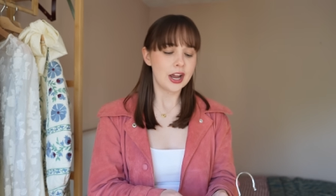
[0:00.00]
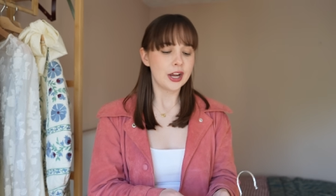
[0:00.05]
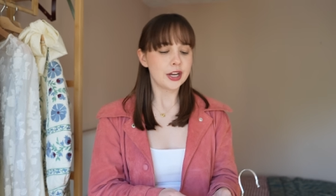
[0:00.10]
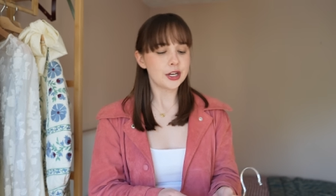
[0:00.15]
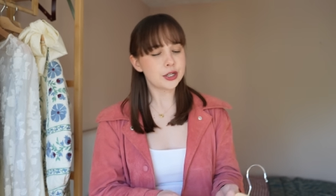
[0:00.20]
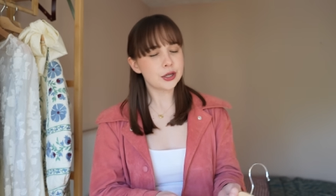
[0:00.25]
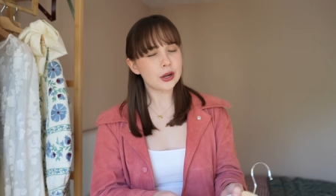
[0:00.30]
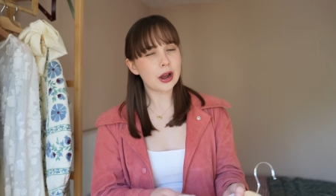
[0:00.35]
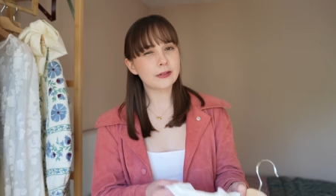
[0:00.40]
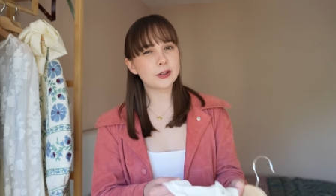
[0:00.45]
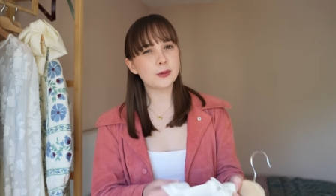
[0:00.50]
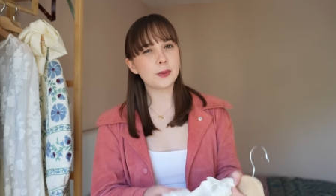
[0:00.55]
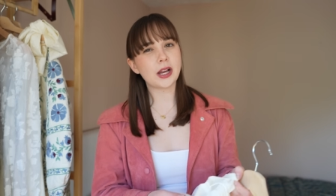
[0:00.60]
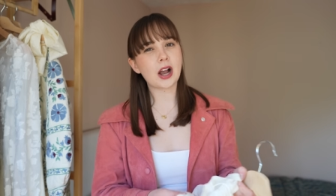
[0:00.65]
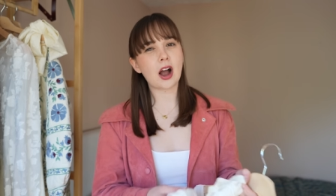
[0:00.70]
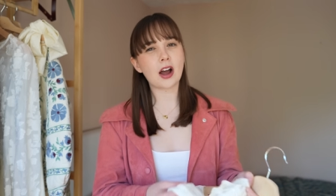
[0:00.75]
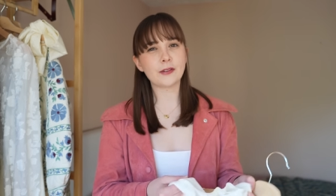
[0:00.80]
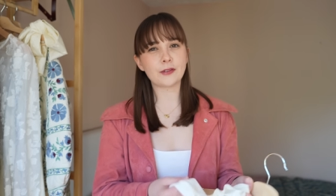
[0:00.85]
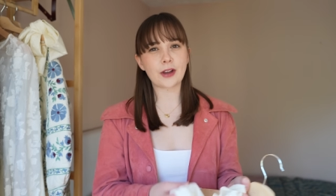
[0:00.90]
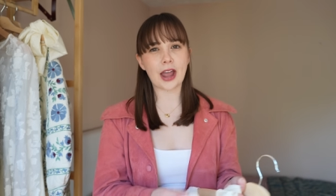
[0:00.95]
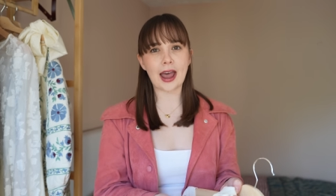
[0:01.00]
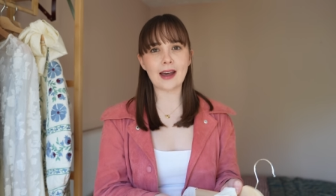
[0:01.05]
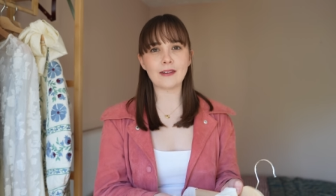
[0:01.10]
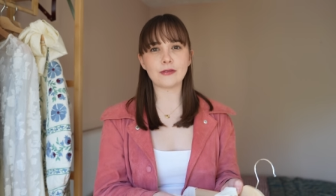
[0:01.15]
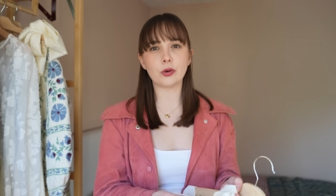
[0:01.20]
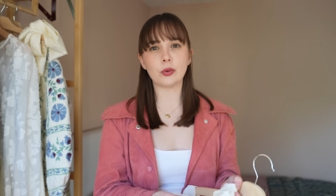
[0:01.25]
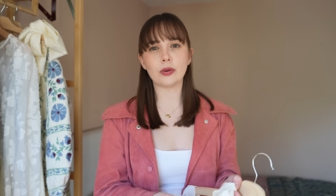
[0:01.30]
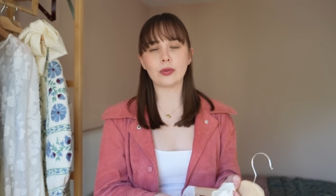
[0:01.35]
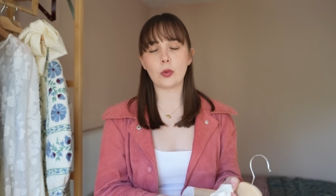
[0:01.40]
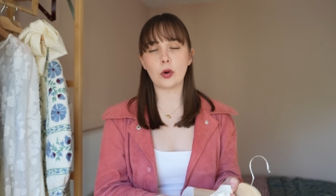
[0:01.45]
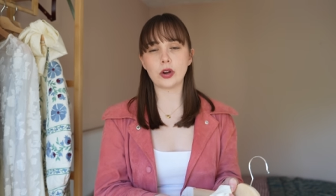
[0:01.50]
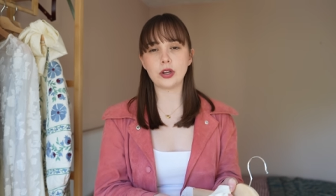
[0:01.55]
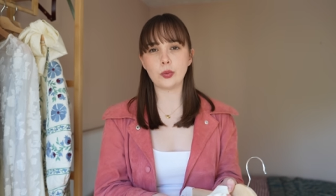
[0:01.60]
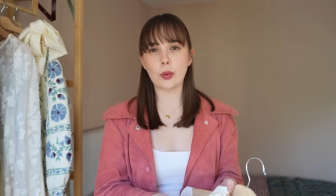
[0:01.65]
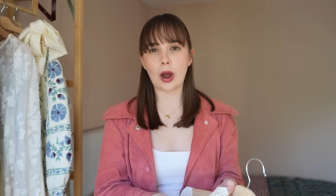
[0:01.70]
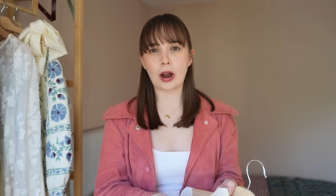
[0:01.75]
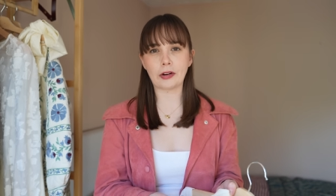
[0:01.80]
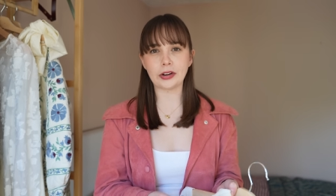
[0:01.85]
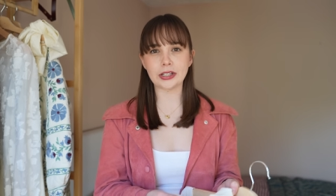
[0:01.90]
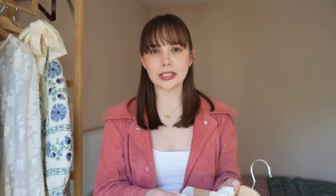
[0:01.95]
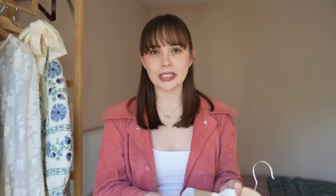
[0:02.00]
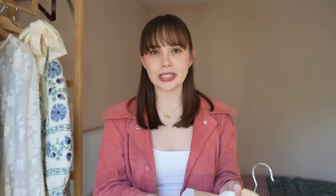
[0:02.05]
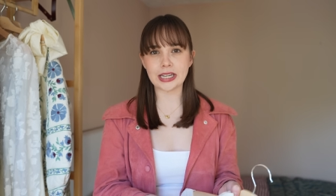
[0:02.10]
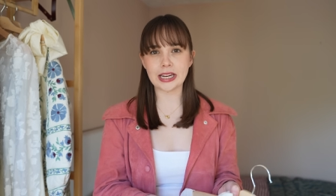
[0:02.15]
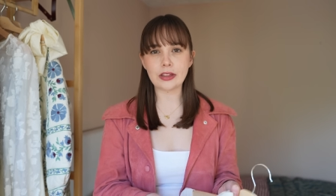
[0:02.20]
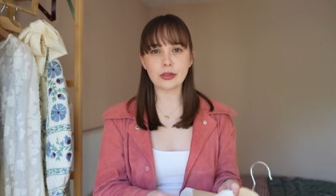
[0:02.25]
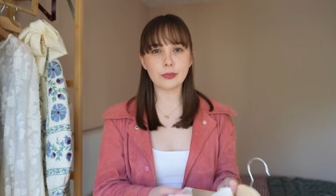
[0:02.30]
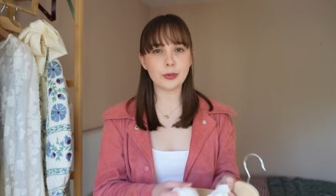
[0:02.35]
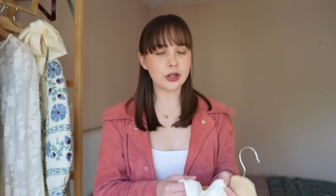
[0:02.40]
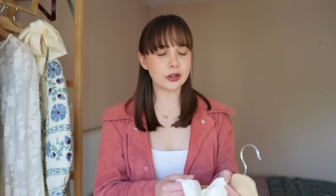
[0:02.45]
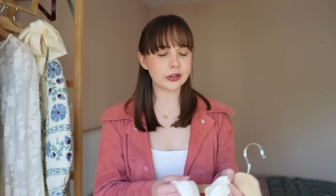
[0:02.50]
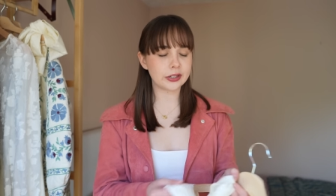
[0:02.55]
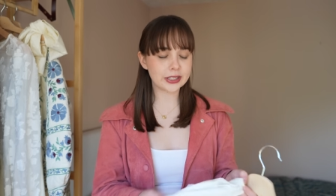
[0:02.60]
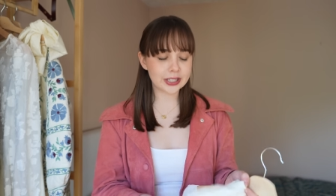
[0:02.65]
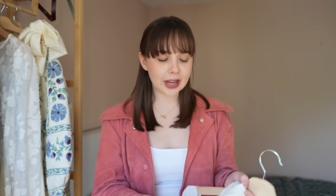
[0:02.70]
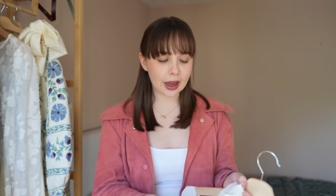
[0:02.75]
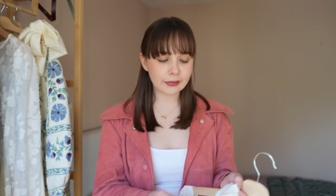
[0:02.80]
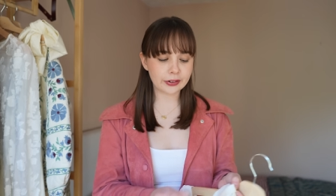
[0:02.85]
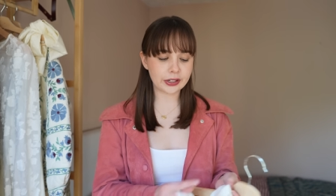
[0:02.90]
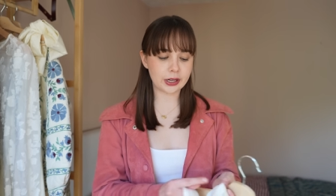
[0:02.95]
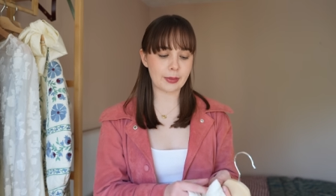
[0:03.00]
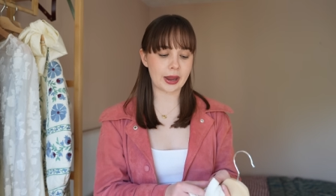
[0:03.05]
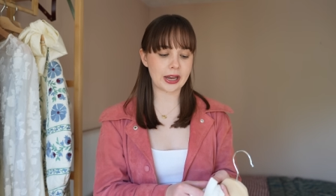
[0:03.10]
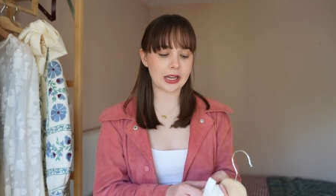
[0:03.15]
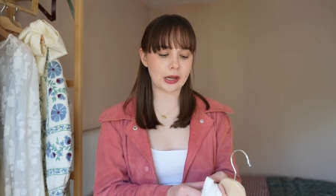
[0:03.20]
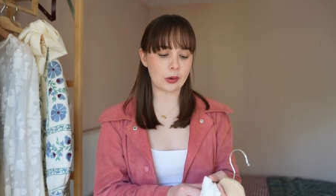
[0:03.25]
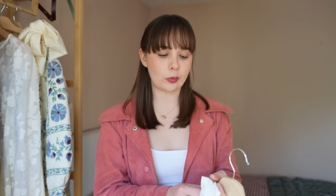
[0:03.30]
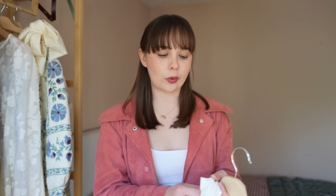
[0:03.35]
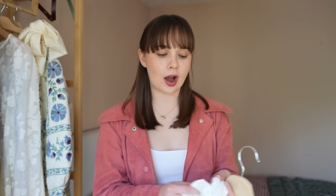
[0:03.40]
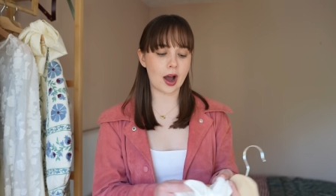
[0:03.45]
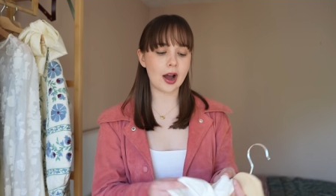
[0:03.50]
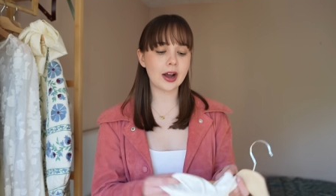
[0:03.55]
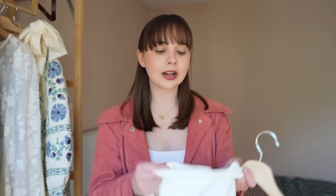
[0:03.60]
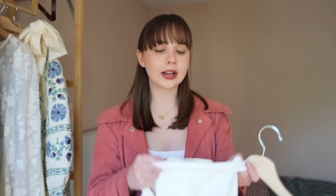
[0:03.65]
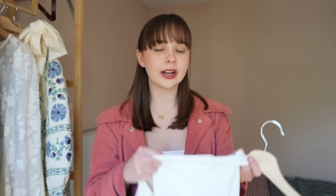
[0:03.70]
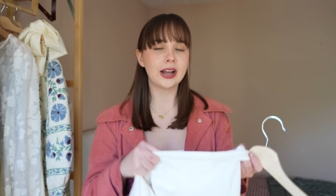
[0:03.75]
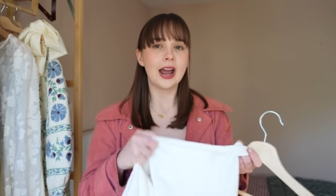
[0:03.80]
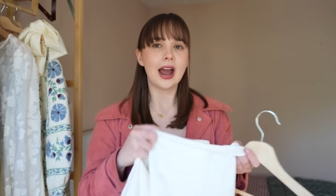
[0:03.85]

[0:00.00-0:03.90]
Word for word: you have to be kind of careful with what you wear underneath, but you can definitely make it work.